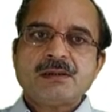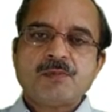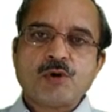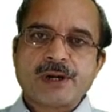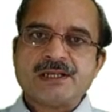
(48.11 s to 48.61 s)

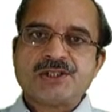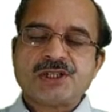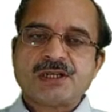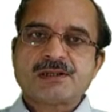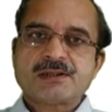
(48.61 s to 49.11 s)

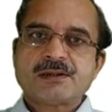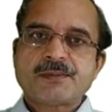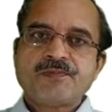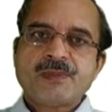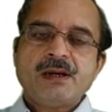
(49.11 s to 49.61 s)
potentials.
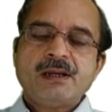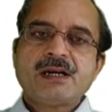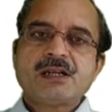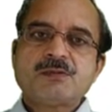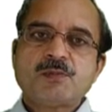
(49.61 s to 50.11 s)

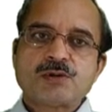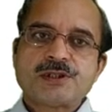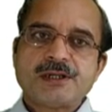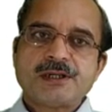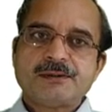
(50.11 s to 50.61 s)
Let us
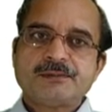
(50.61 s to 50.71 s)
proceed.